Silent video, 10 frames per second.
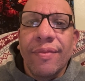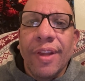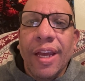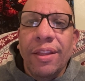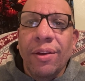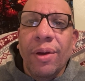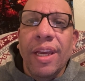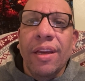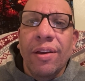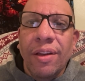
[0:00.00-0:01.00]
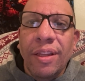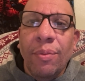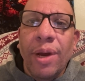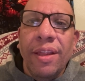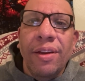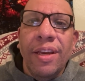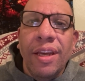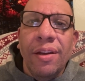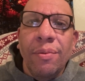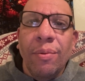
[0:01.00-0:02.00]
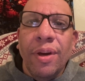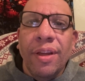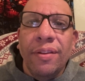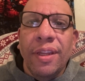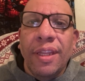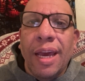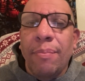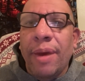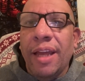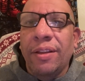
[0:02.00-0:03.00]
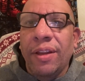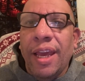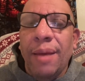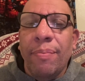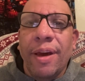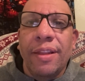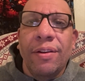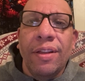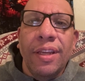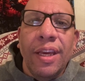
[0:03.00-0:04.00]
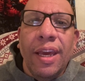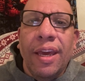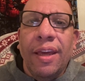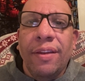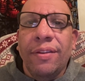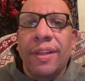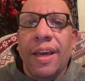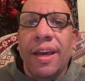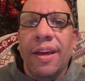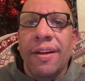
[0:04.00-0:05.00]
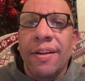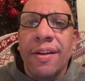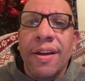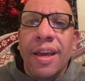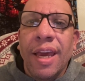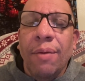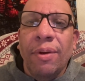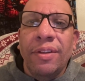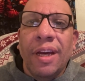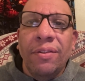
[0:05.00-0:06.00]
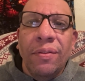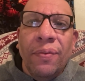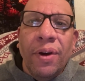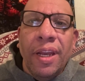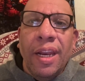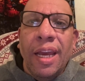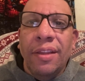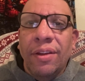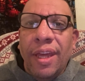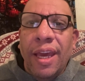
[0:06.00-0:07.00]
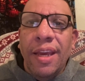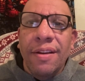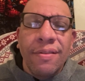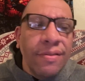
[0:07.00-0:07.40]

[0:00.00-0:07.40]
I'm doing good. The weather here wasn't that bad today, but the only thing is that it was down to 49 today.